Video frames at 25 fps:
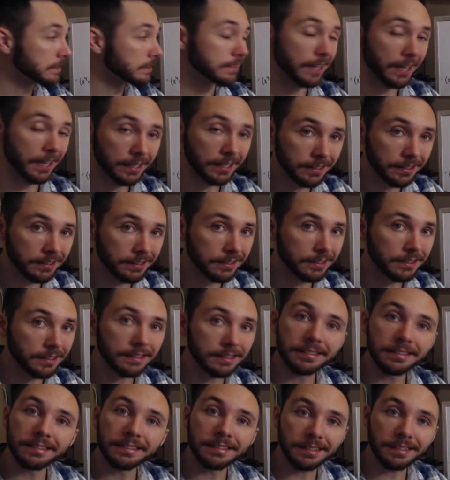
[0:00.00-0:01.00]
Technically,
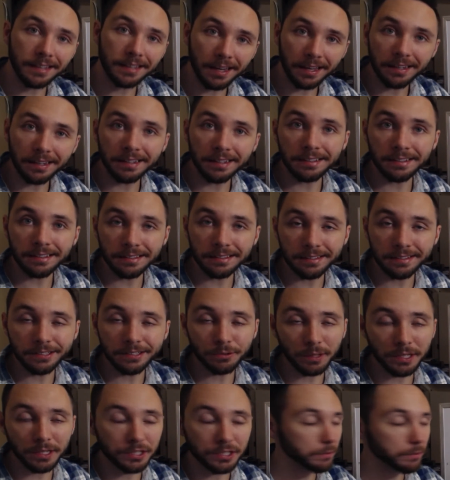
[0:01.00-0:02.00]
this is again a, a
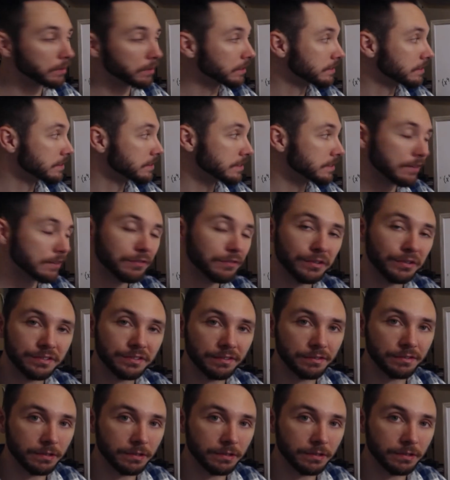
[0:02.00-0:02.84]
situation where it's difference